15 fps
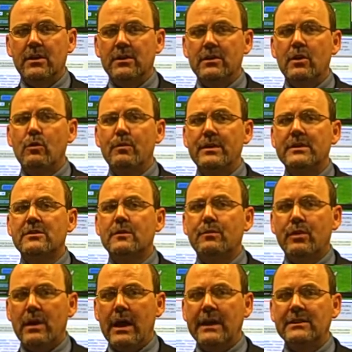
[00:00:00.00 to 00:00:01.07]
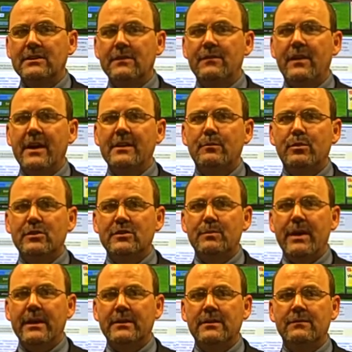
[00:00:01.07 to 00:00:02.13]
don't be surprised to find a
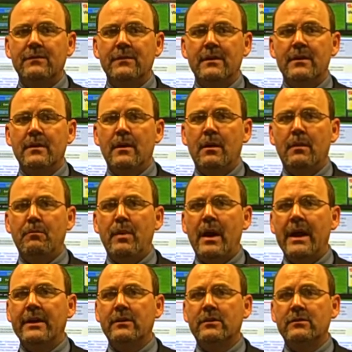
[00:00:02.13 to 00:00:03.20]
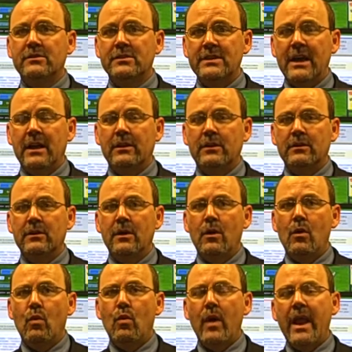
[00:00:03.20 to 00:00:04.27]
prospective buyer or seller
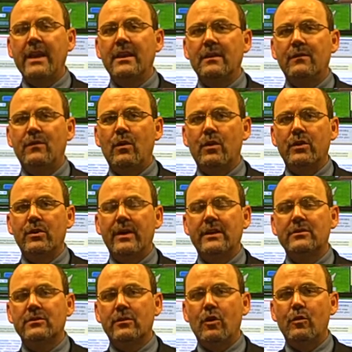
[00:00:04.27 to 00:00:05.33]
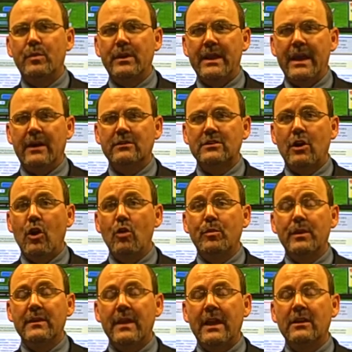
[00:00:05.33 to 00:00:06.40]
waiting for you at your open house,
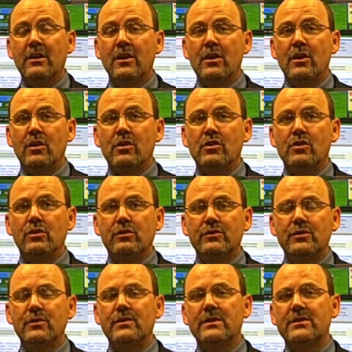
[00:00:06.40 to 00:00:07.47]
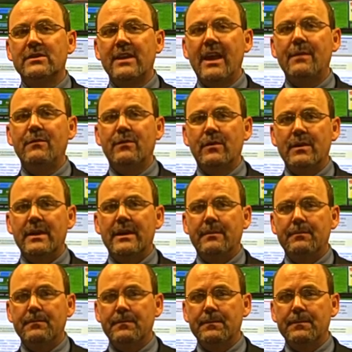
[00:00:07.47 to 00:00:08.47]
hoping that you'll do the same for them.